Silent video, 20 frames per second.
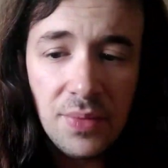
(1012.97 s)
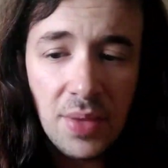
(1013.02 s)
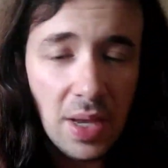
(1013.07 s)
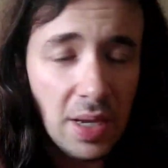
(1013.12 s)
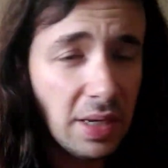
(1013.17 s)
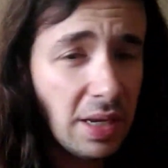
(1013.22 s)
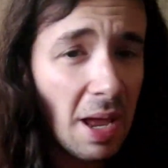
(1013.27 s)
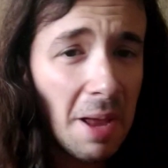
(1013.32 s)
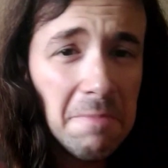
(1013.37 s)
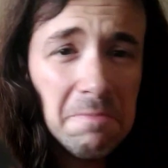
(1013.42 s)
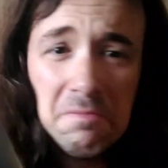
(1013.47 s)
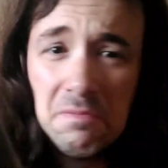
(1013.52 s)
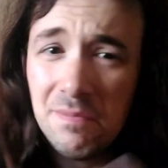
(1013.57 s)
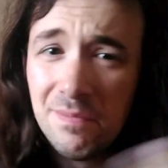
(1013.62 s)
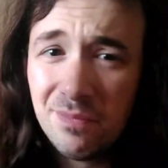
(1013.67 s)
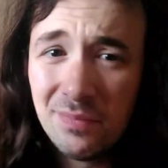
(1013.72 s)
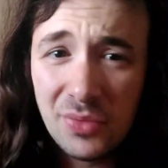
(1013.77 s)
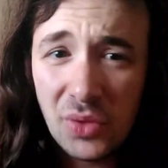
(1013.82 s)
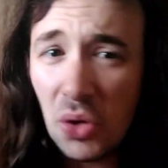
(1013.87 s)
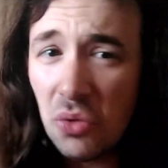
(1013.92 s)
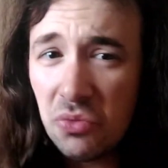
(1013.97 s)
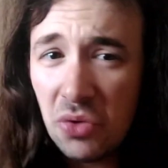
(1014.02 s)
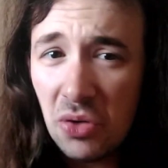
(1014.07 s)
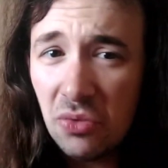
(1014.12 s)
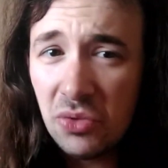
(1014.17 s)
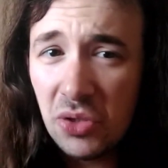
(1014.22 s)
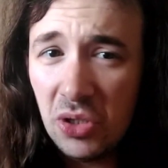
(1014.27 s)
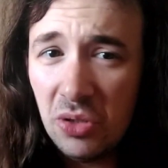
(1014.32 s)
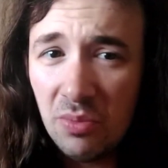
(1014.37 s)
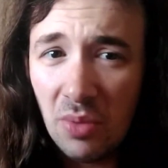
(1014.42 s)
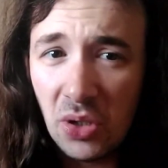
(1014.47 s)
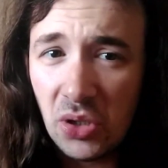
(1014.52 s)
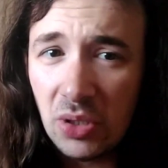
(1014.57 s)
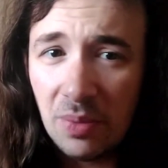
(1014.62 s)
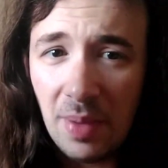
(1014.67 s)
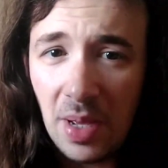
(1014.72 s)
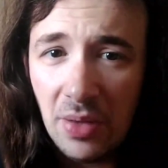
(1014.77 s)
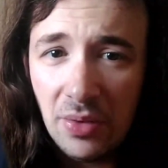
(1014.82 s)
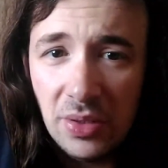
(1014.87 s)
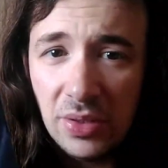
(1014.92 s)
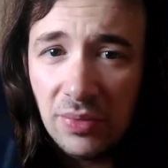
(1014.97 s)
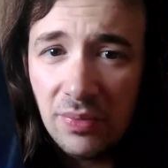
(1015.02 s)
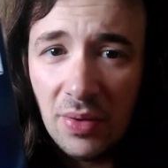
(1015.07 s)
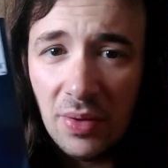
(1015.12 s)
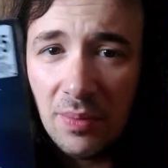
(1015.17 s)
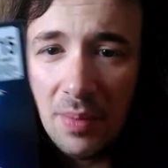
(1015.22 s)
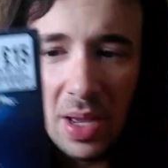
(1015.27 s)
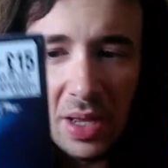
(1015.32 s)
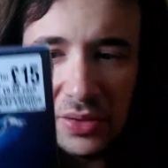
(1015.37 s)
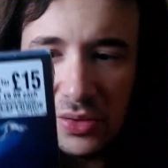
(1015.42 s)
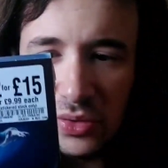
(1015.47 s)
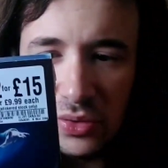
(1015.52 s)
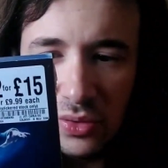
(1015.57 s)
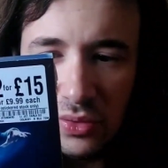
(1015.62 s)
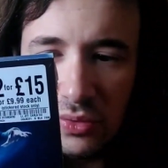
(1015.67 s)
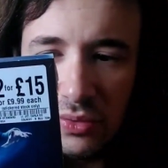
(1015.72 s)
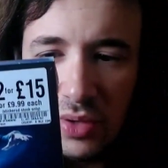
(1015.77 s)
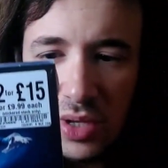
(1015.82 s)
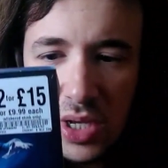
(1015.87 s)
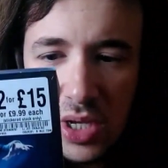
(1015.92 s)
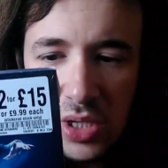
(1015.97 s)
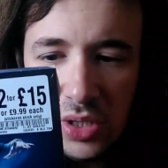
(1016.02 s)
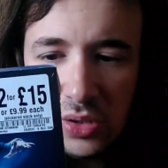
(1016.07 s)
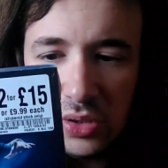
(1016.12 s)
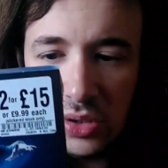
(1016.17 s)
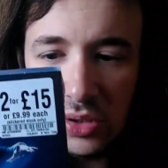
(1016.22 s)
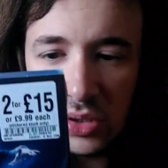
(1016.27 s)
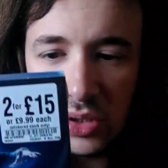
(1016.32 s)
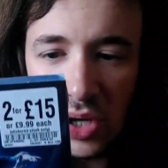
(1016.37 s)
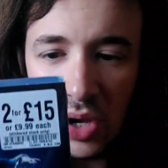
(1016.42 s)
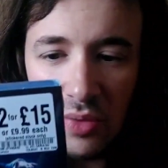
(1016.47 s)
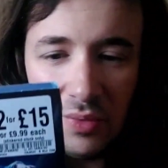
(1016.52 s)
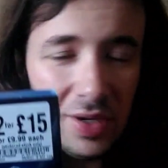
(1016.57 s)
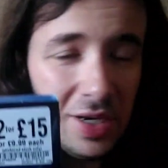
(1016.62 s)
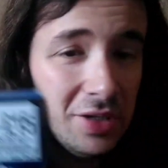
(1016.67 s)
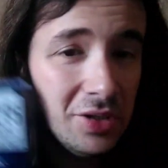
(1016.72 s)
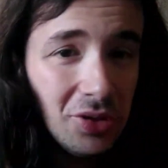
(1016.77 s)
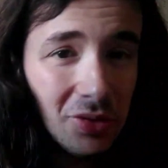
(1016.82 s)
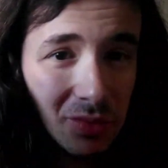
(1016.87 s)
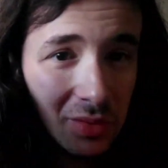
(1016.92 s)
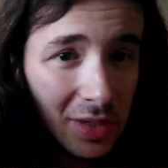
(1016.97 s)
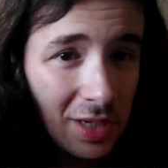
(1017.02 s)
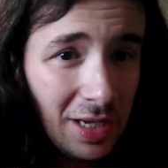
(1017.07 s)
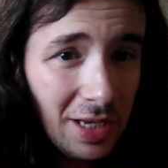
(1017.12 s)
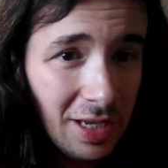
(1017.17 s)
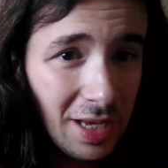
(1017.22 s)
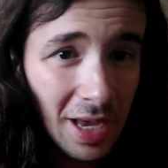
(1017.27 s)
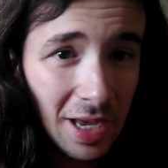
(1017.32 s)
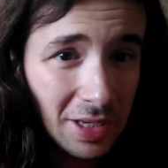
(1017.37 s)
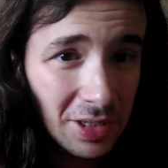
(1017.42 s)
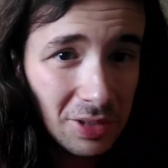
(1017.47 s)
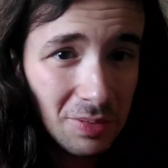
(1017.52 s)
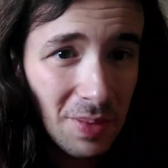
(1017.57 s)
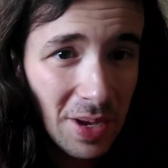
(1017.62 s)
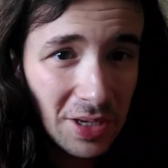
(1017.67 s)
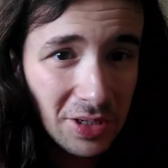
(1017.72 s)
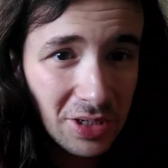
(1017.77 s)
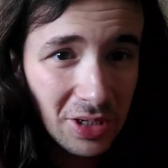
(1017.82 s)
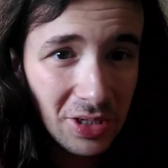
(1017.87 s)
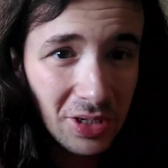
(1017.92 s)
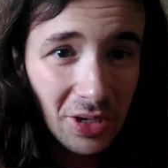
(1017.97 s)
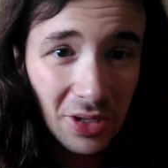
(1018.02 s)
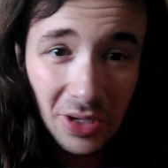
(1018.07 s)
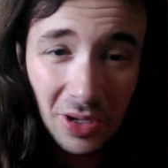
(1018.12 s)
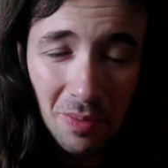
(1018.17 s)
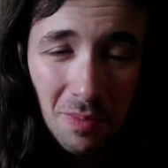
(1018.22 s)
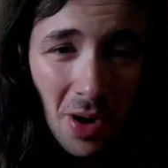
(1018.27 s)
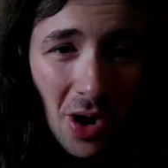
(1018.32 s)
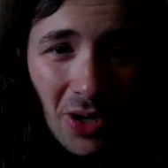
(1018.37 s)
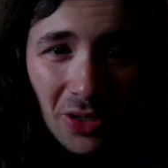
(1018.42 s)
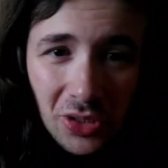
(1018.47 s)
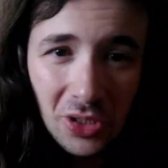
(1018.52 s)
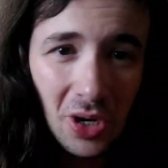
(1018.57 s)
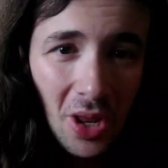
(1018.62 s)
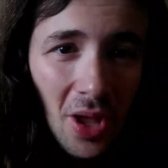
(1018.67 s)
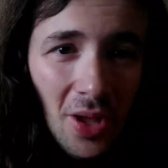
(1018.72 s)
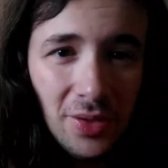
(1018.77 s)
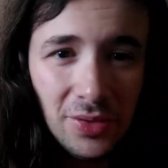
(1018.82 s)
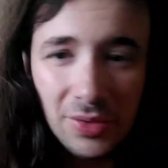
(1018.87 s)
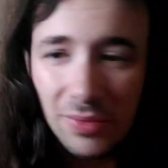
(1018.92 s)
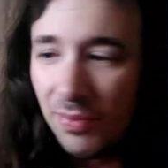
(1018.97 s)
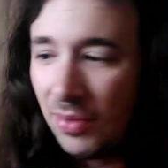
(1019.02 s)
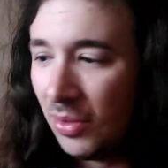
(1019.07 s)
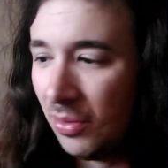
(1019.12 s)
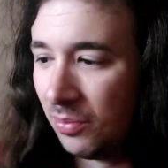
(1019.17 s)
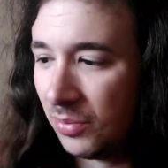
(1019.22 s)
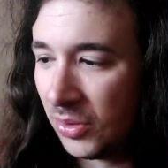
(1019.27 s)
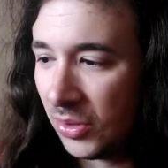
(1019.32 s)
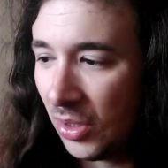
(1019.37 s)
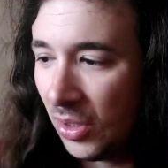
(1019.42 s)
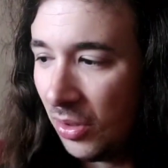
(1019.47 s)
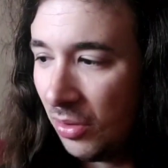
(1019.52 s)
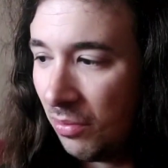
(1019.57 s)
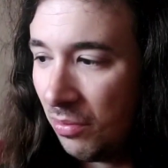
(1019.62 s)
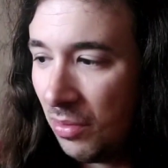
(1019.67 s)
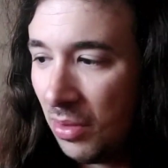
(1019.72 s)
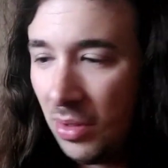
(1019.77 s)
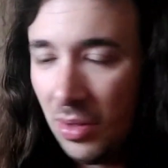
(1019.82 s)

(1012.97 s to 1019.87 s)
Again, don't know too much about this film at all. Just going into it expecting like a martial arts film. So